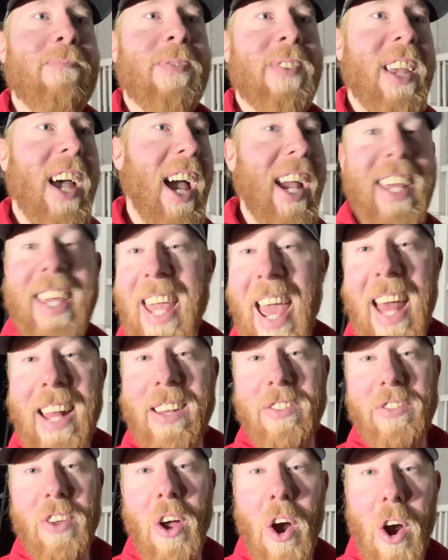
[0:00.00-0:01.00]

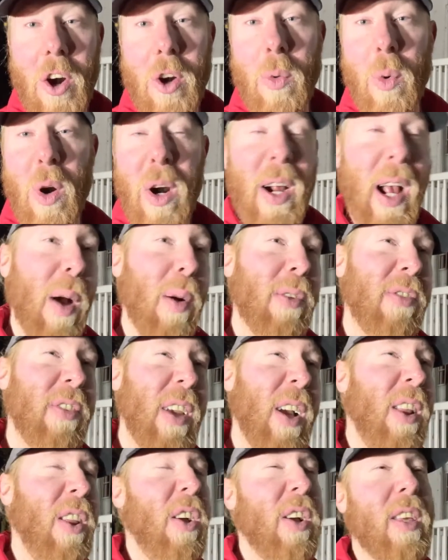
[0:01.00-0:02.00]
against hard work. I would
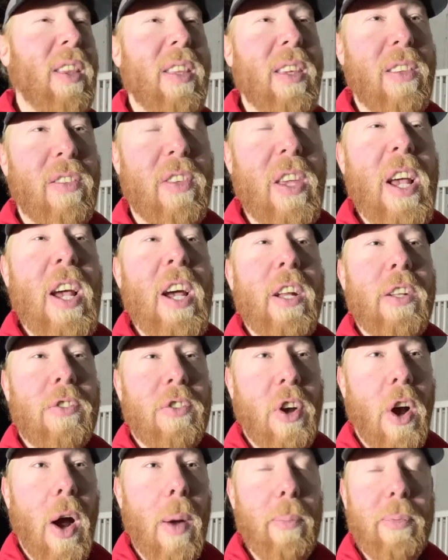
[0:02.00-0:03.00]
say, look at these
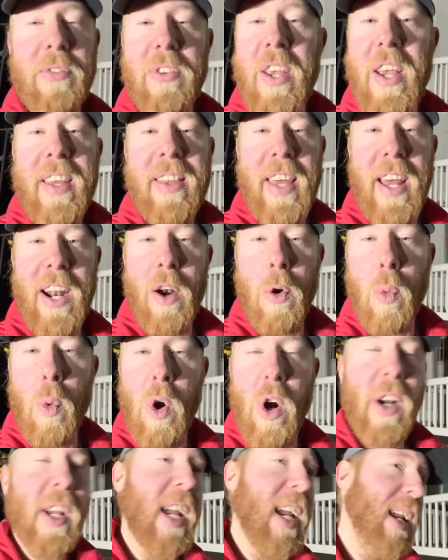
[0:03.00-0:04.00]
chumps that are
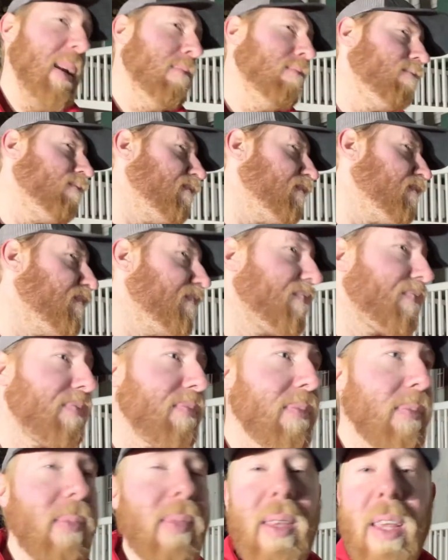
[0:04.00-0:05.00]
working
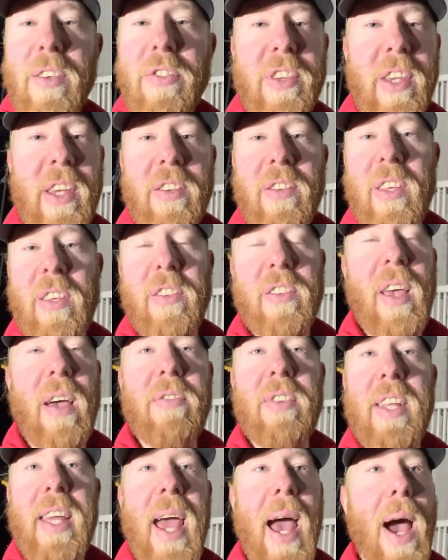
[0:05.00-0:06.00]
60,
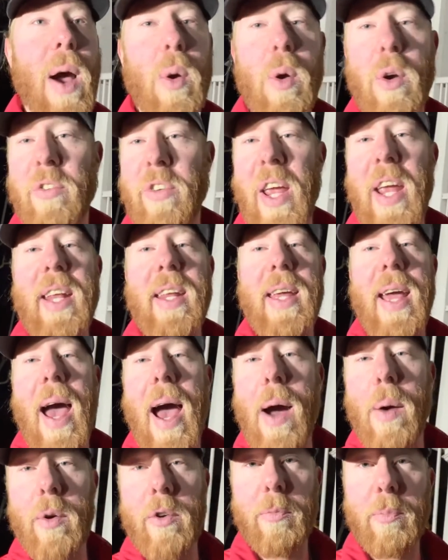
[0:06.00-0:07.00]
70 hours, 80
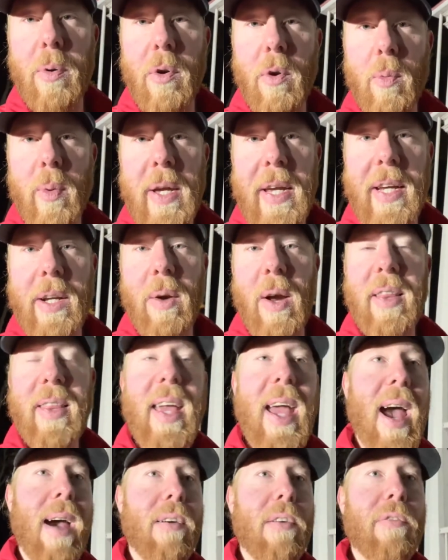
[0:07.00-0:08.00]
hours per week, right?
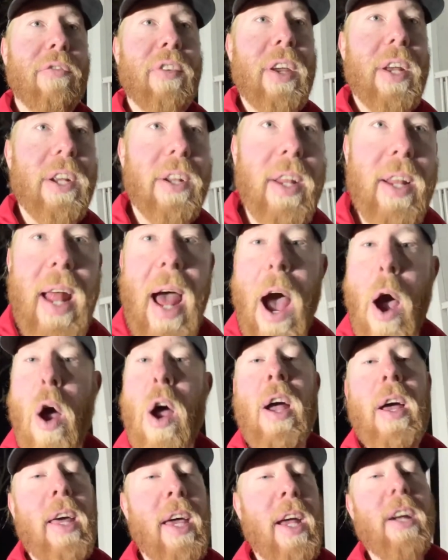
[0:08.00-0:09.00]
They haven't figured it out.
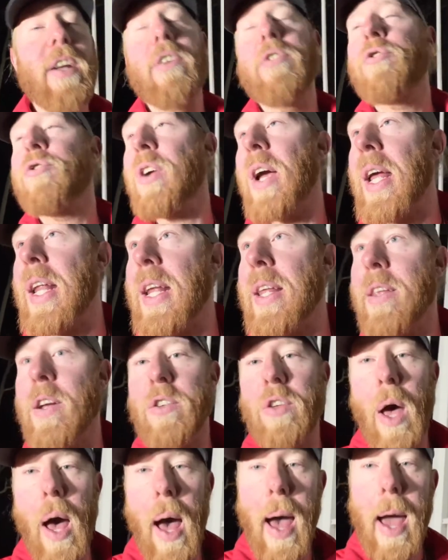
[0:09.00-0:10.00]
They're just trading their
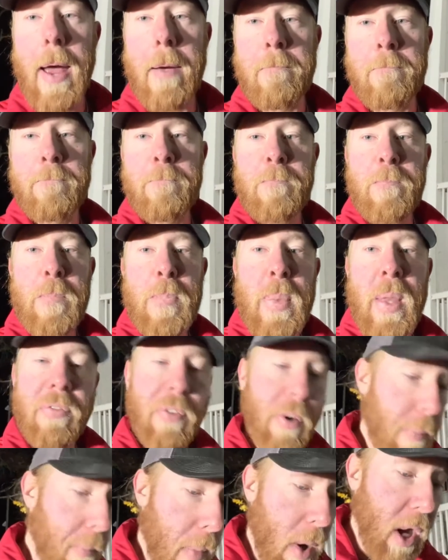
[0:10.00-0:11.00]
time
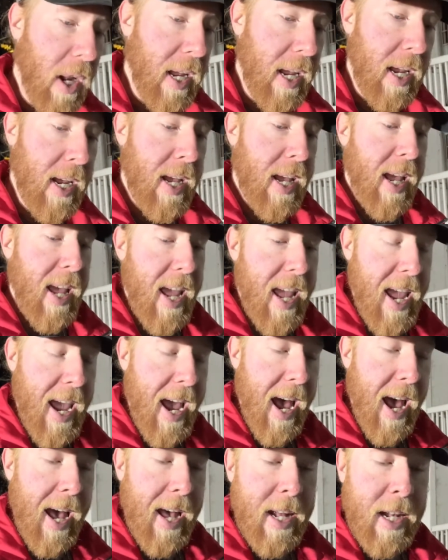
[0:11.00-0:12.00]
for money,
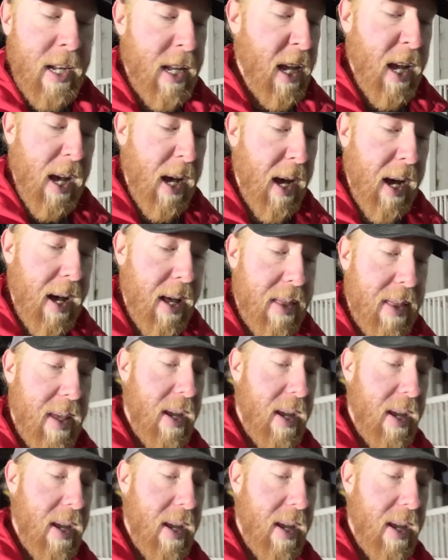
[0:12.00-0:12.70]
and they're